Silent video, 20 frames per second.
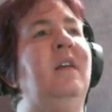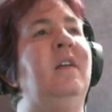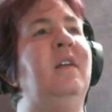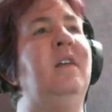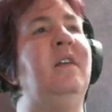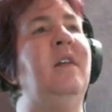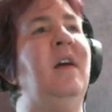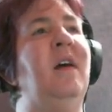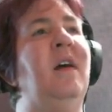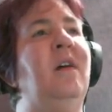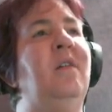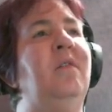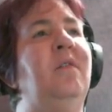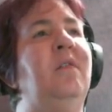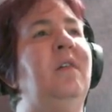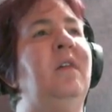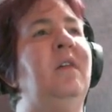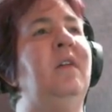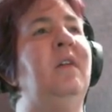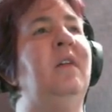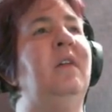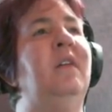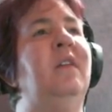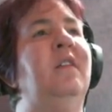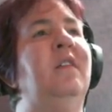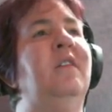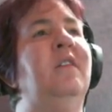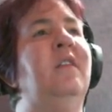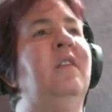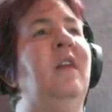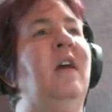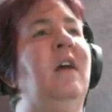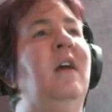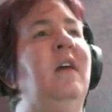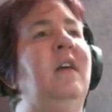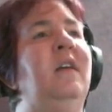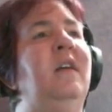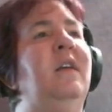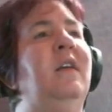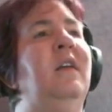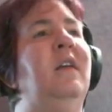down, slide,